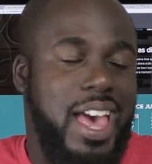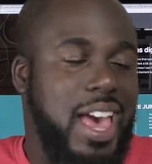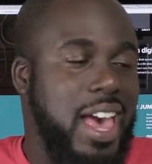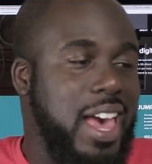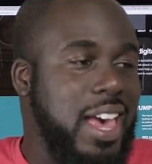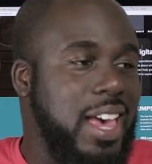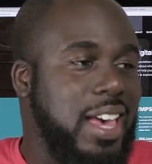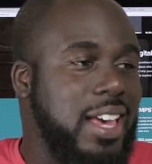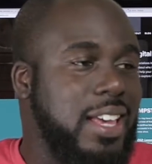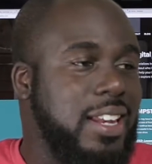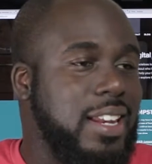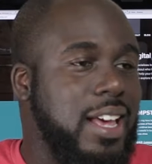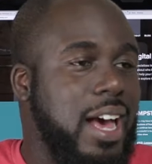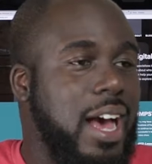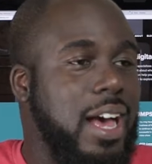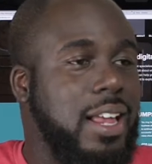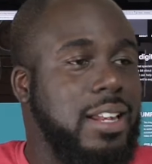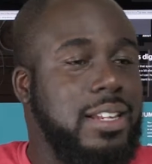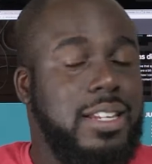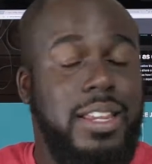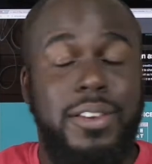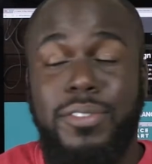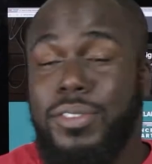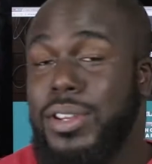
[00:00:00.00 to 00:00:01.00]
and
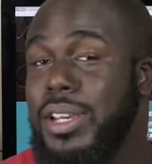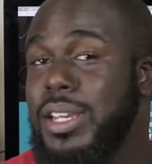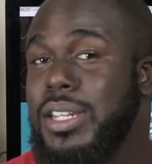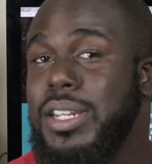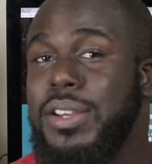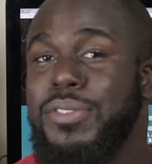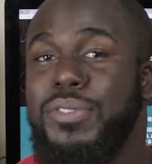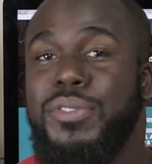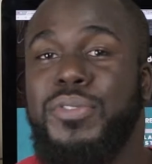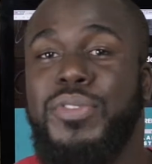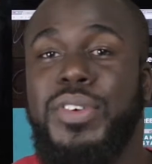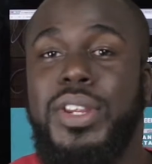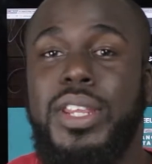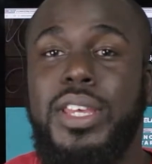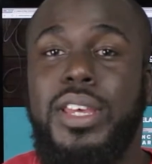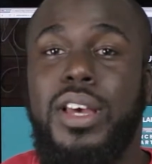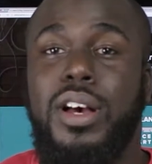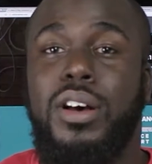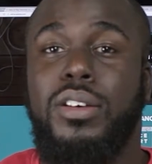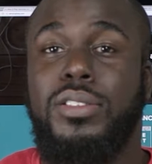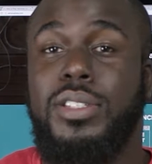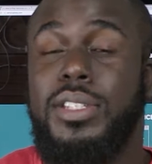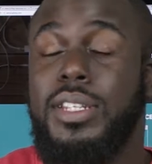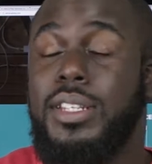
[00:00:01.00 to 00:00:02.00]
I did look at different
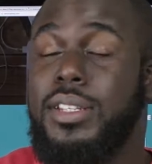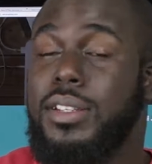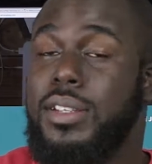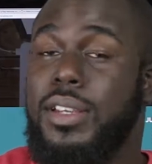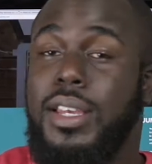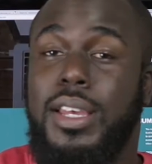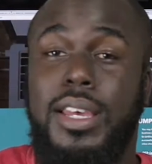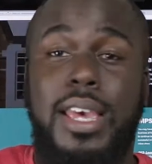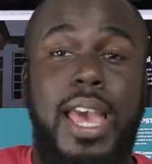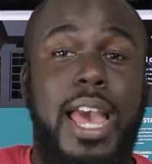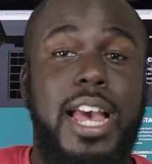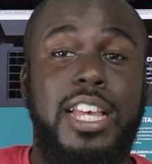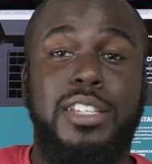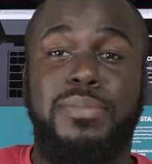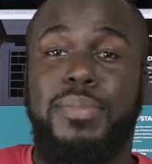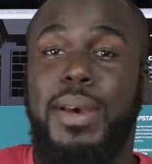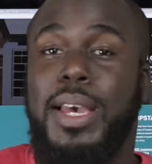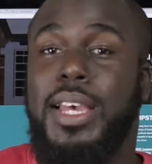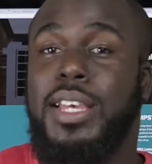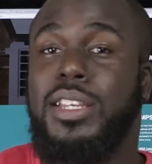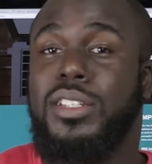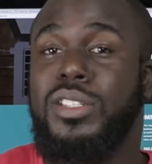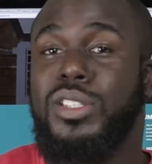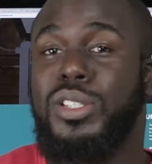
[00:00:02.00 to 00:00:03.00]
videos, and it, it has
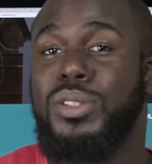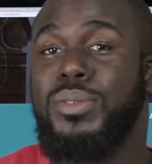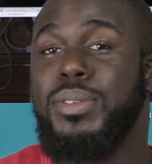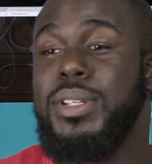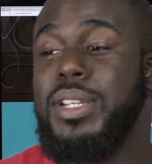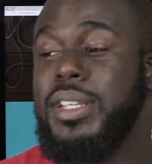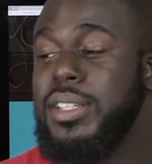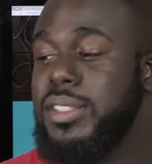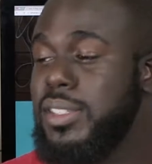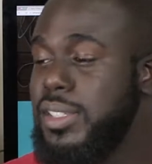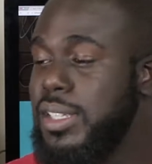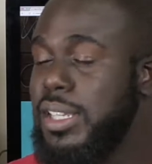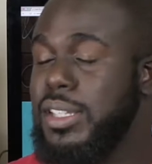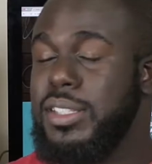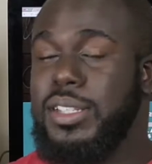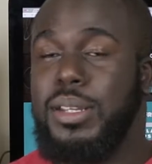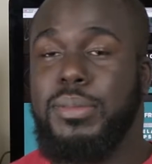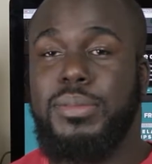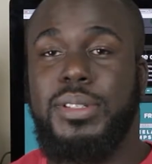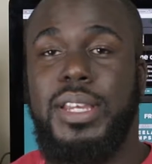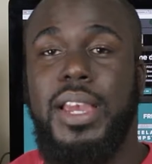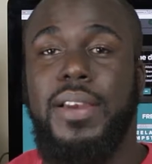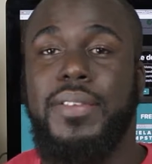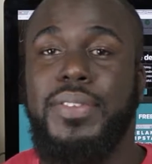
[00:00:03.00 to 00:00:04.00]
my history and it's synced
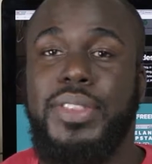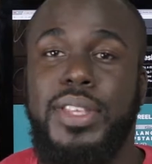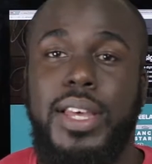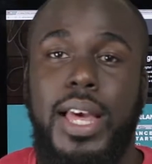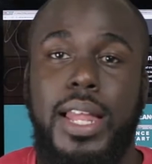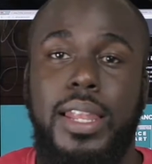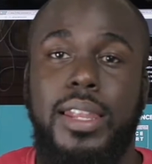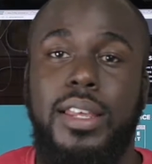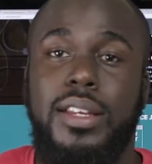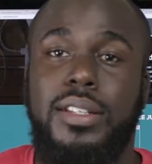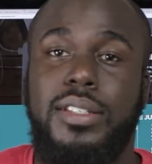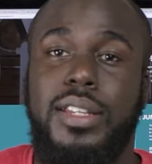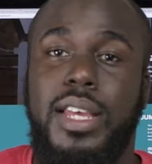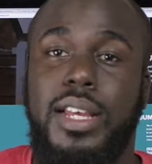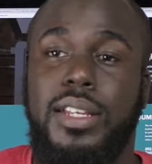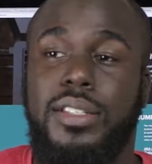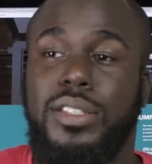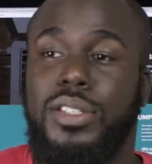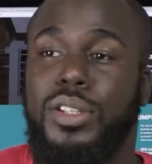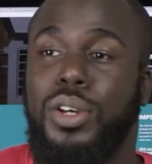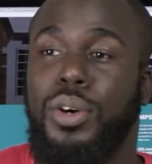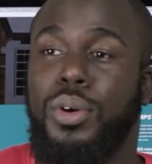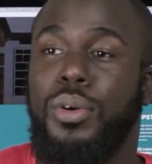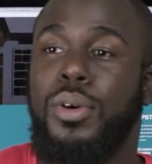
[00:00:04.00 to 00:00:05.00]
up to everything I looked
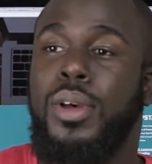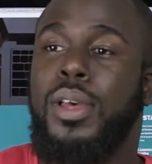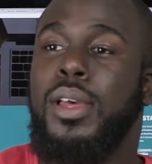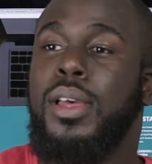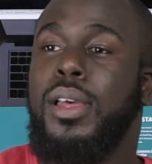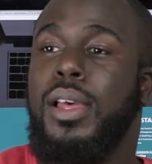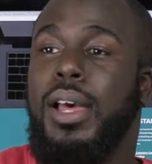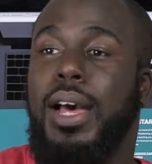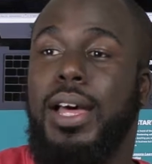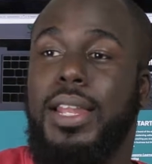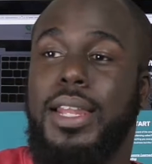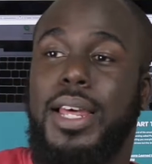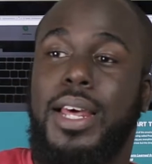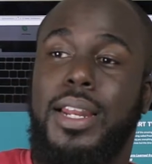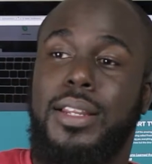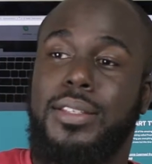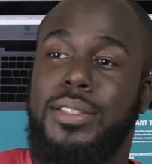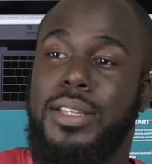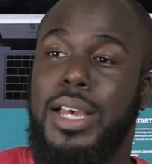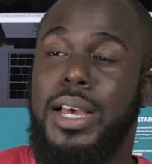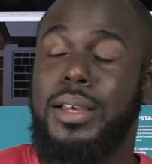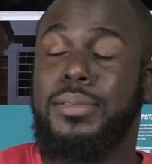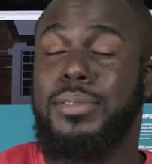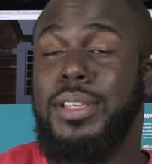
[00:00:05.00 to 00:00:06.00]
at. So a lot
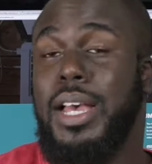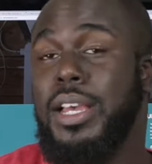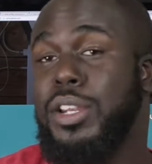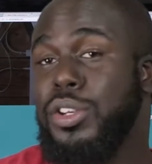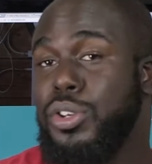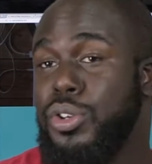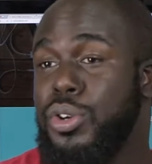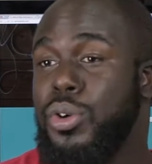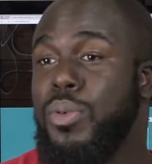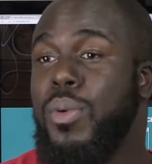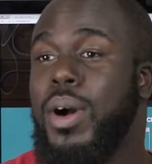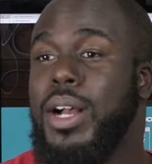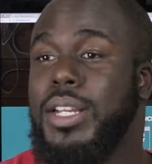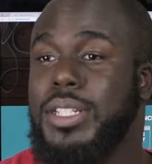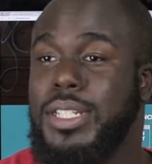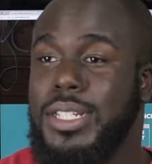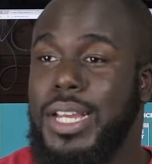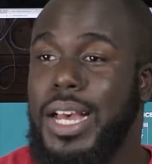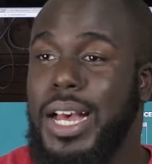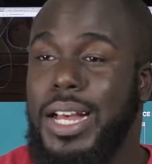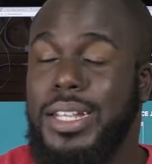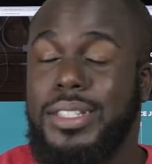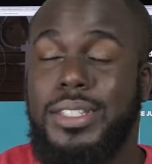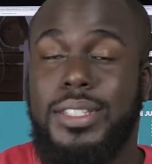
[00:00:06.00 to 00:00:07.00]
of times I do watch
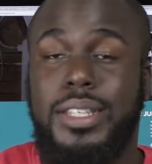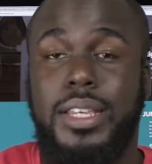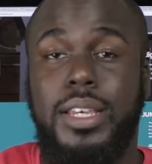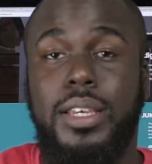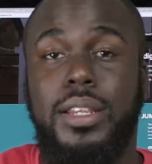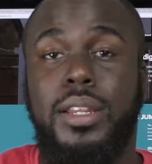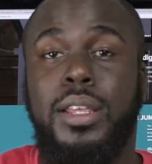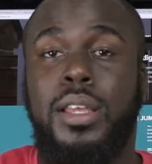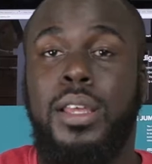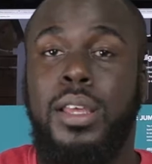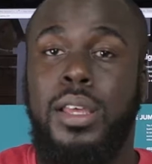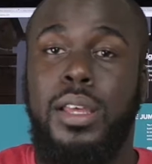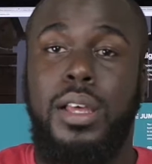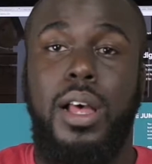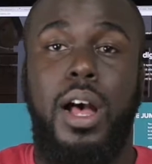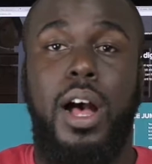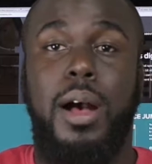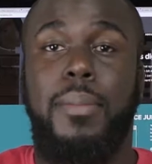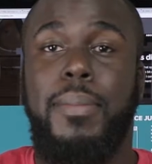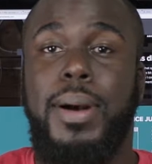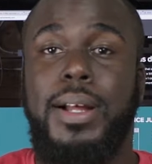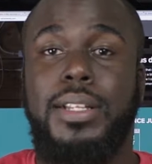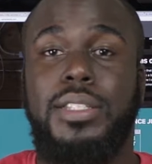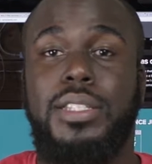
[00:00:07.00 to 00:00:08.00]
content
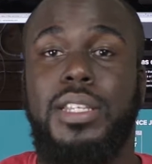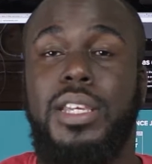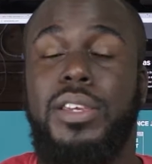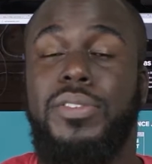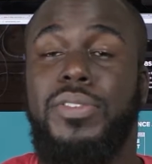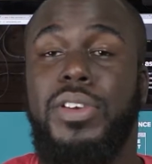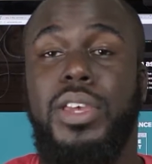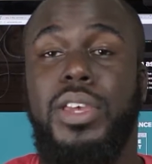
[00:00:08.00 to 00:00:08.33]
on my T